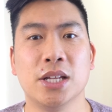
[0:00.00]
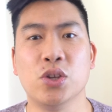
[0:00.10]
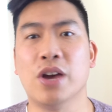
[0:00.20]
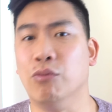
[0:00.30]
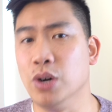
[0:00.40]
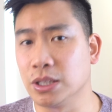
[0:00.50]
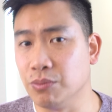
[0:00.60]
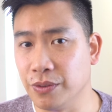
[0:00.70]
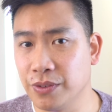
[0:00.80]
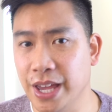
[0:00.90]
You have worked
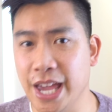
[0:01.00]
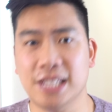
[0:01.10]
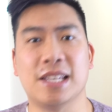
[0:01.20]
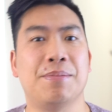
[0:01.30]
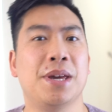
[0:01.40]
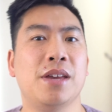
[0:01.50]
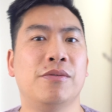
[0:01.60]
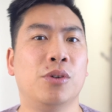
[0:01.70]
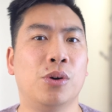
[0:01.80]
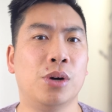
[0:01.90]
with
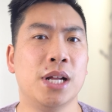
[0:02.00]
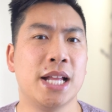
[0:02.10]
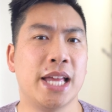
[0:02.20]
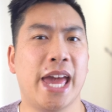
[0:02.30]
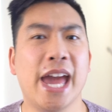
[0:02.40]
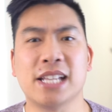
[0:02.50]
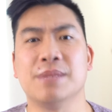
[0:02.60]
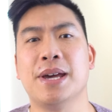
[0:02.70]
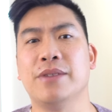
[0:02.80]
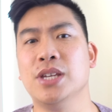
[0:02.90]
SAP for X
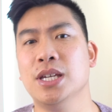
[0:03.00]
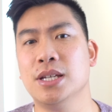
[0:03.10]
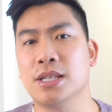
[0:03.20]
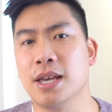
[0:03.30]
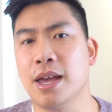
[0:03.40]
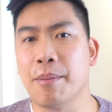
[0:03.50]
amount of years,